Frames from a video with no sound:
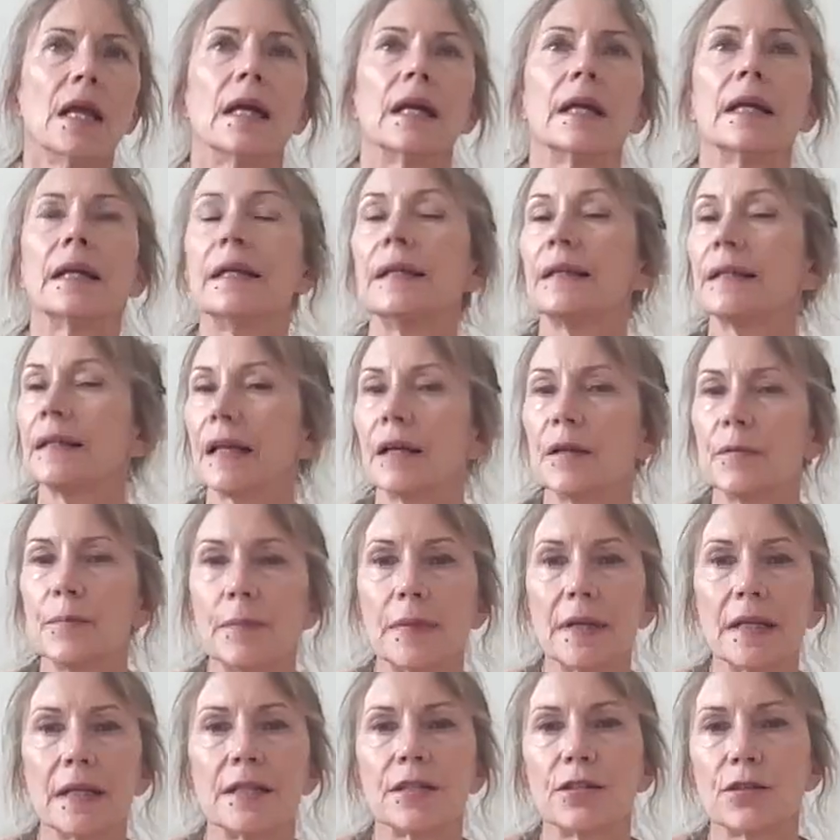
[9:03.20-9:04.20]
It can
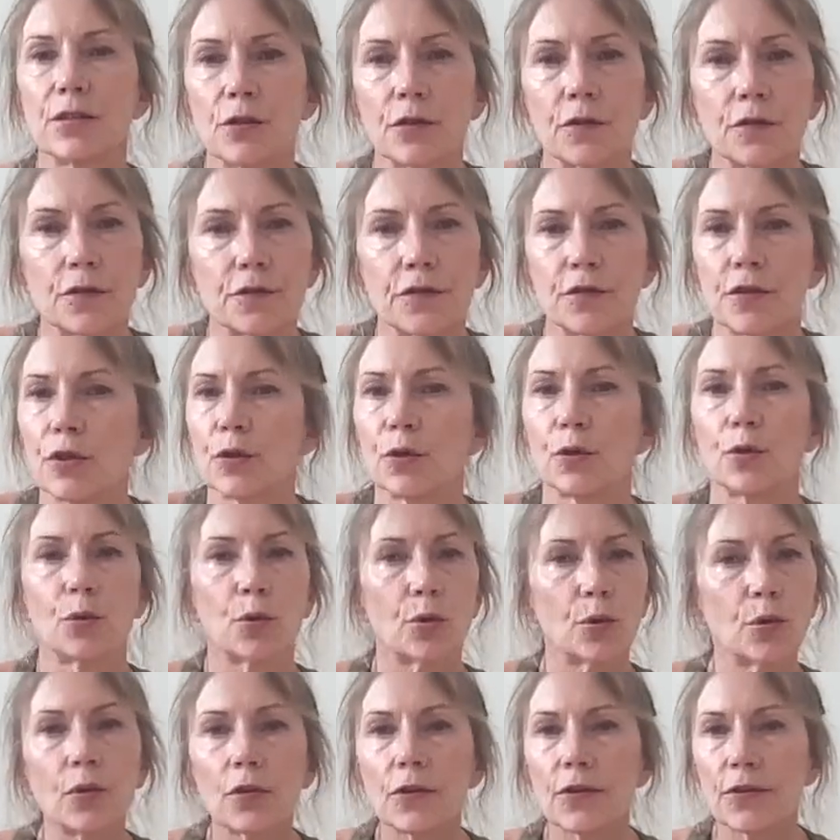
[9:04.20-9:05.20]
be soft
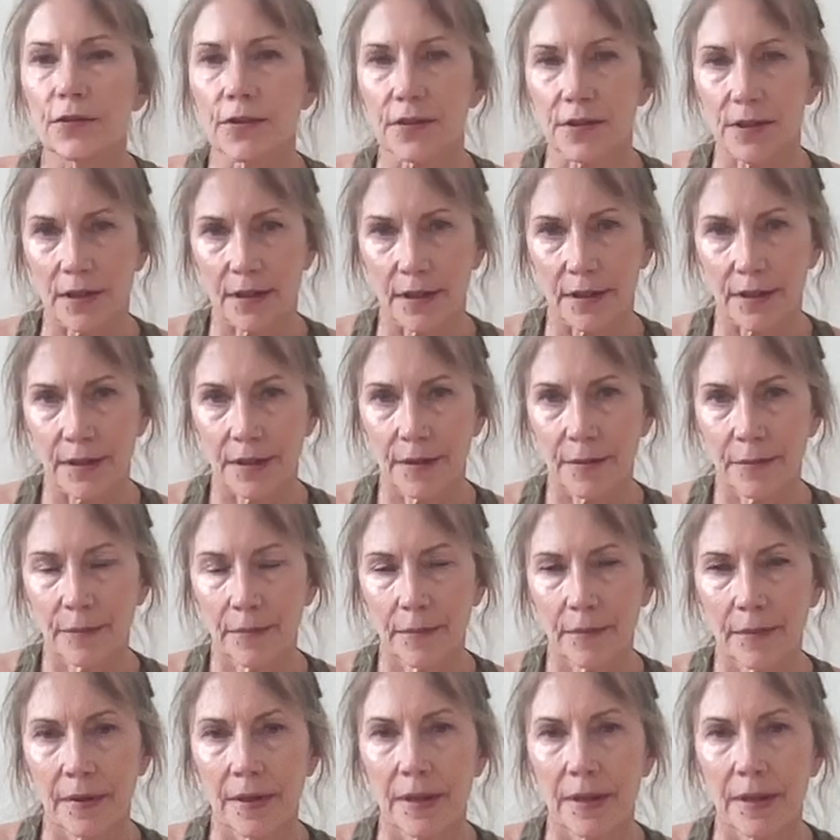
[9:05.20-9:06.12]
all the time,